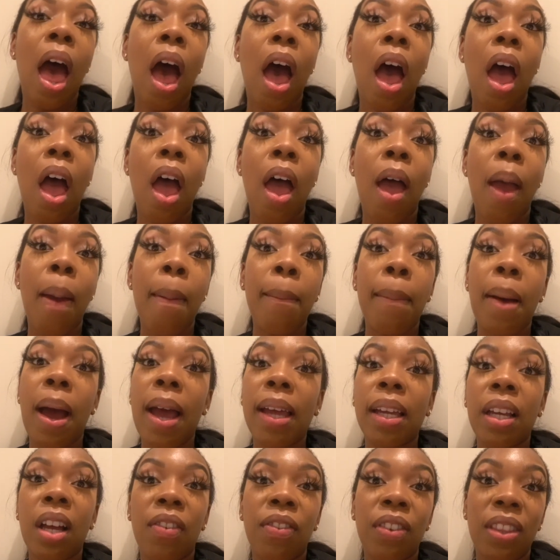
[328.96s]
I
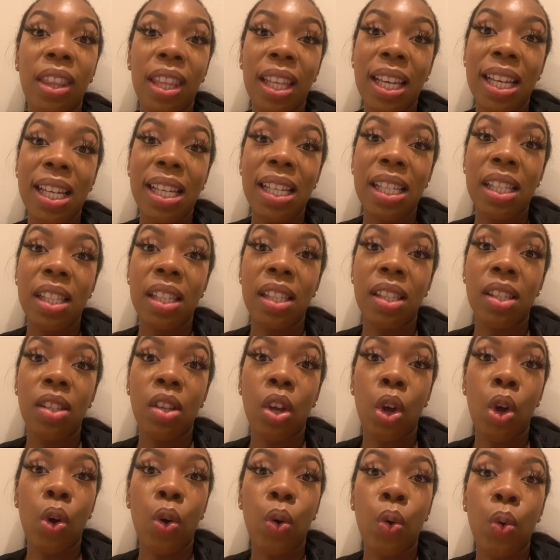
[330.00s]
cover things,
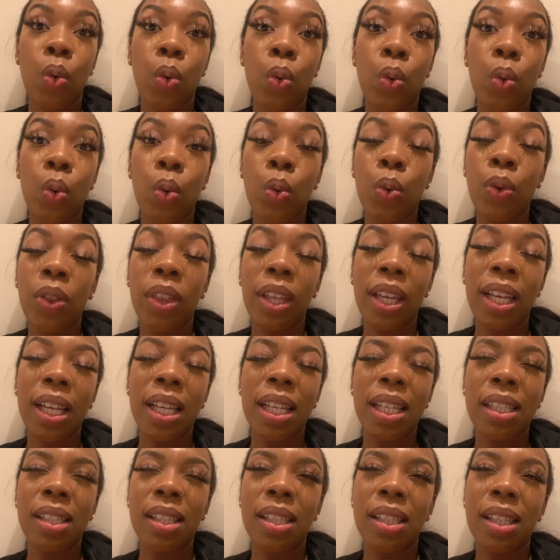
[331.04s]
all
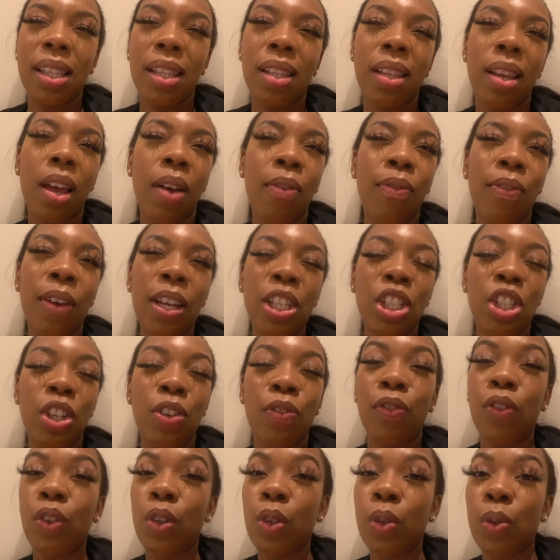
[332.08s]
things fashion,
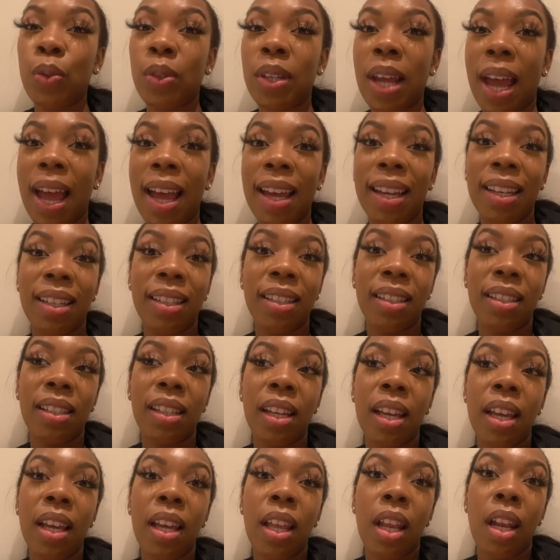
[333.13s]
food and
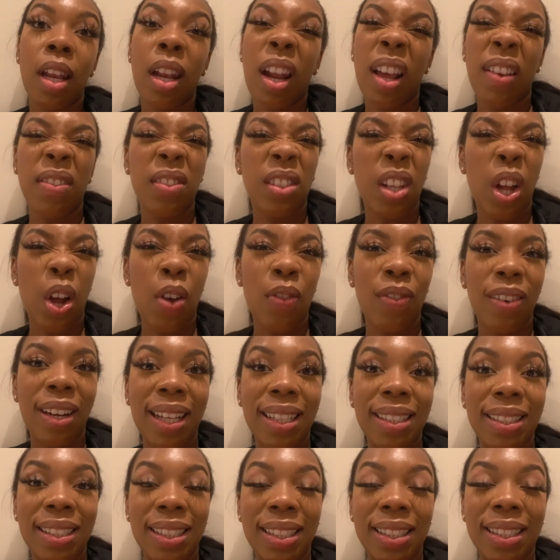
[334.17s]
lifestyle
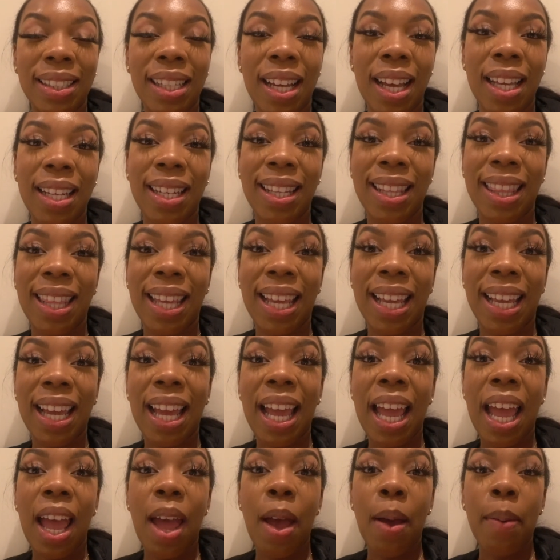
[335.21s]
related kind of thing.
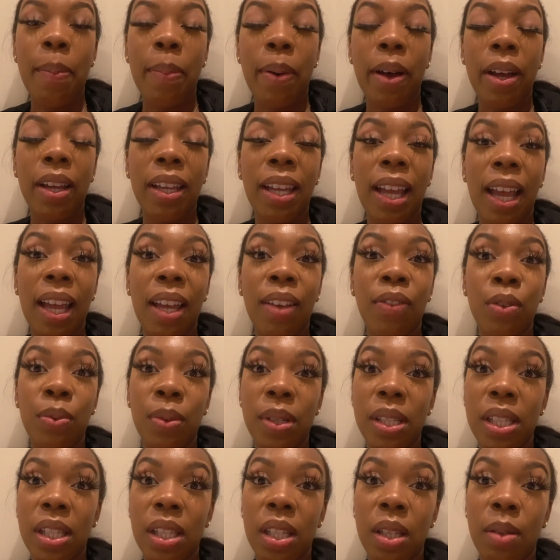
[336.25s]
But yeah, if you
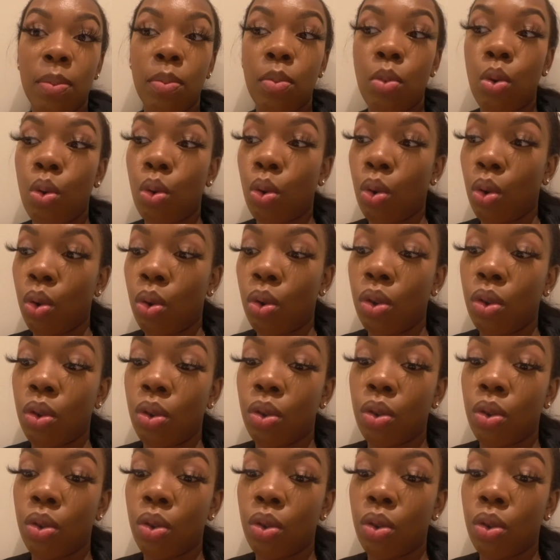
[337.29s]
want to see more,